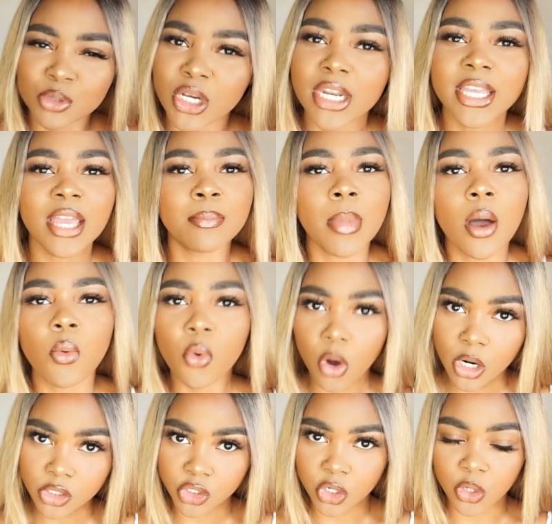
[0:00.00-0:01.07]
i'm trying to get my
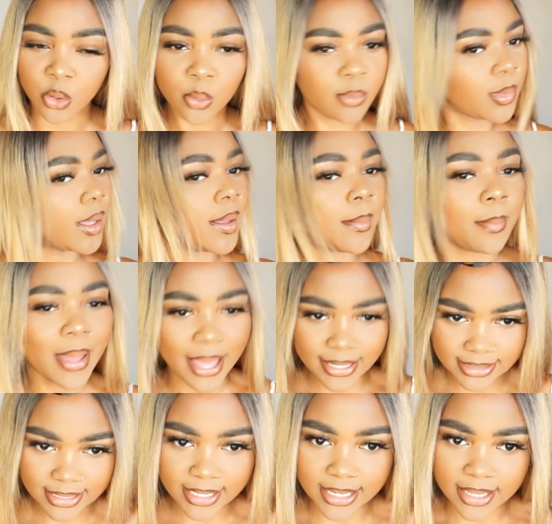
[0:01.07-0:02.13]
wardrobe
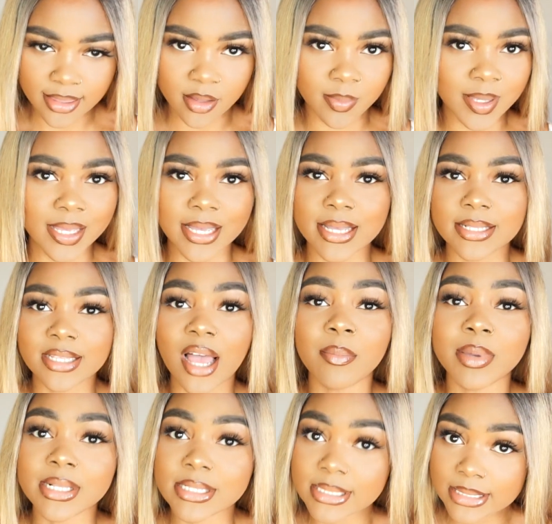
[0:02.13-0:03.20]
back together because i've
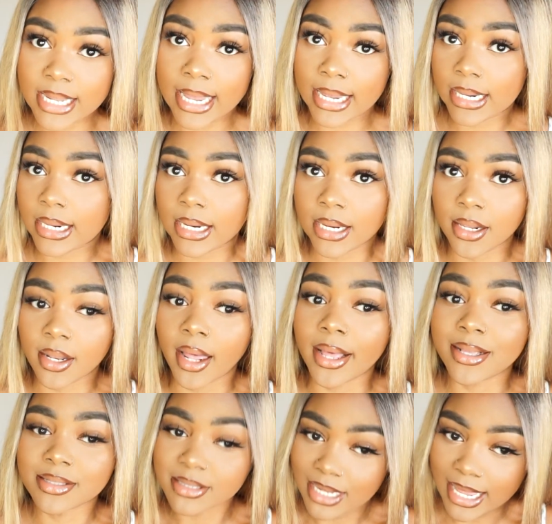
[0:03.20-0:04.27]
been slacking
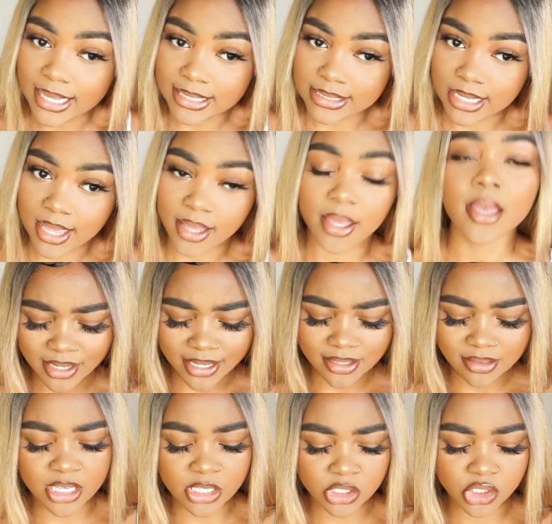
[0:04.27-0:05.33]
like slacking slacking i like
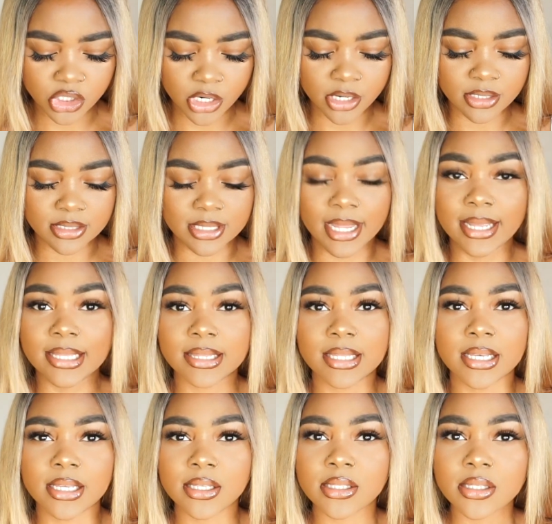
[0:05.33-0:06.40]
thin shirts like
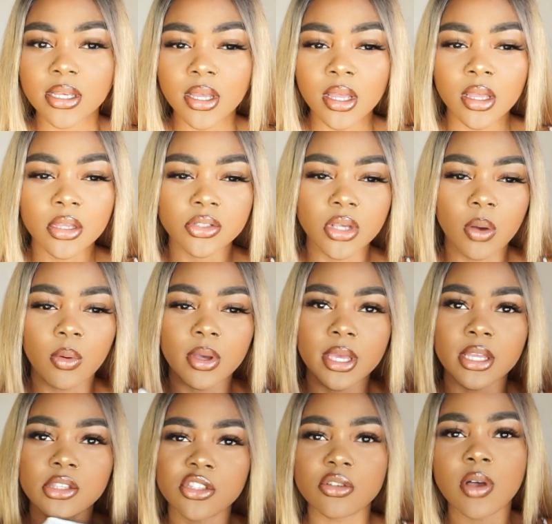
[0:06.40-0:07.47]
this so i won't
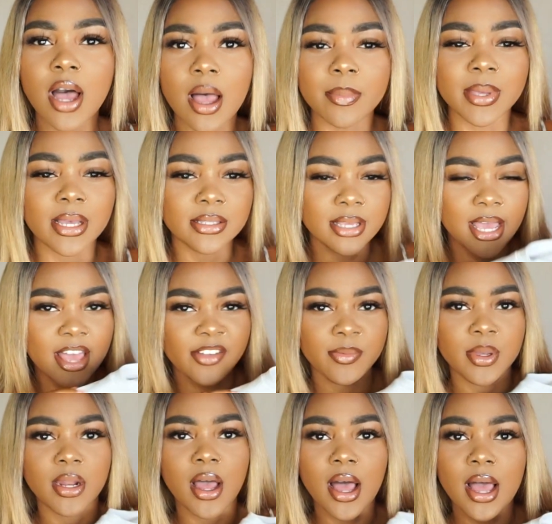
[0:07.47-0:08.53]
get too hot because it has
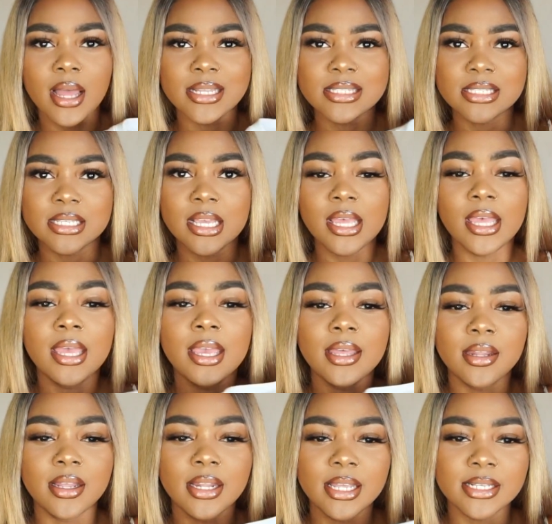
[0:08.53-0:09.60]
been hot
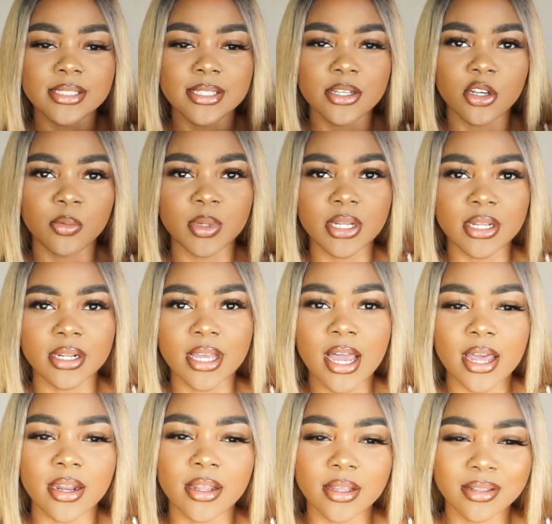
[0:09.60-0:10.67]
in la still but then
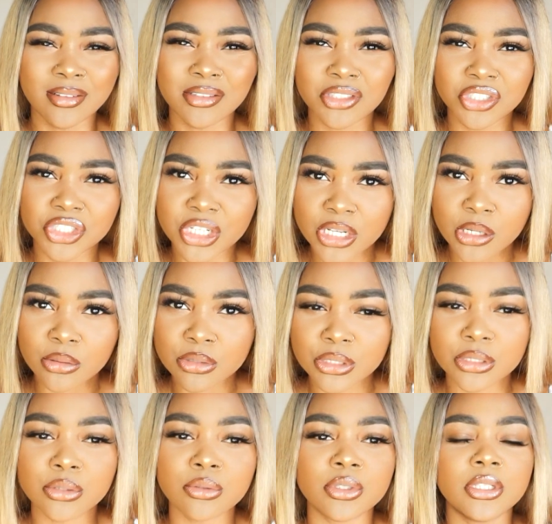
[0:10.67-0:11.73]
kind of chill
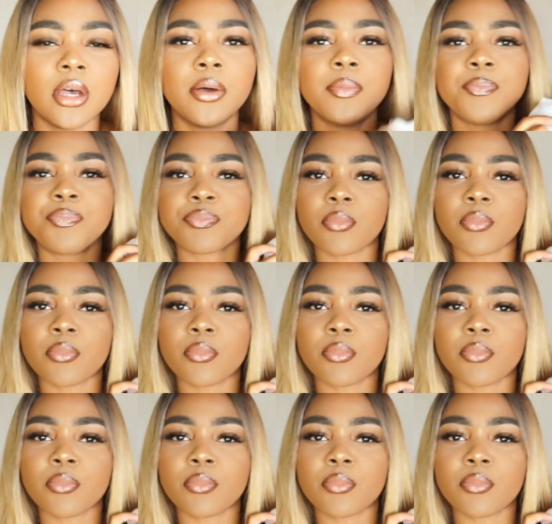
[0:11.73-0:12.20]
too so